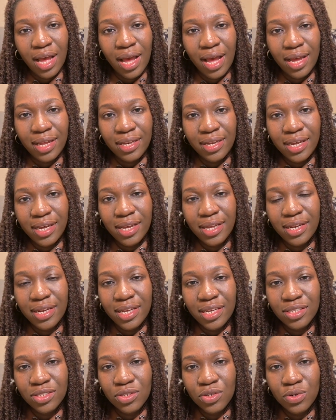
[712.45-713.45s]
And then
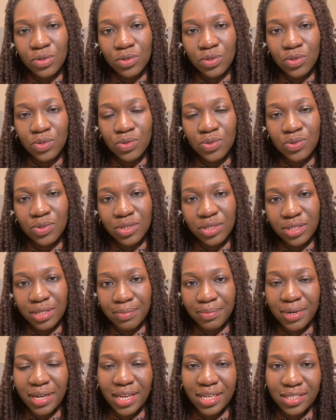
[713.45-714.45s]
let's go to
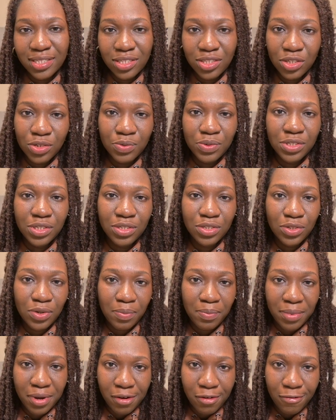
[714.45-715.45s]
stabilization, which is
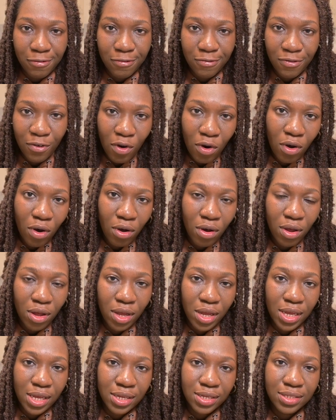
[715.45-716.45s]
number 4.
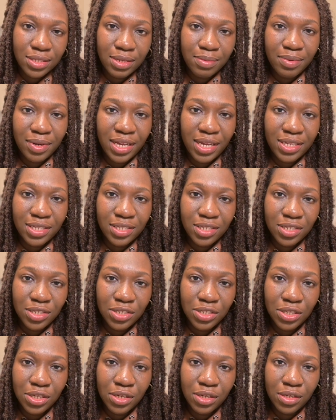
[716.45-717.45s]

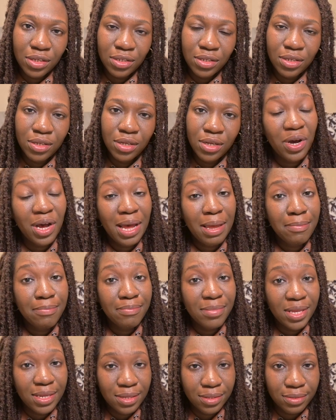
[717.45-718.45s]
Stabilization. What I
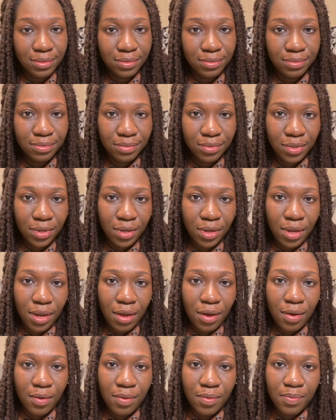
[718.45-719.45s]
mean
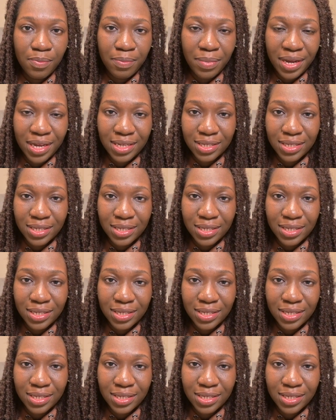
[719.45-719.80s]
by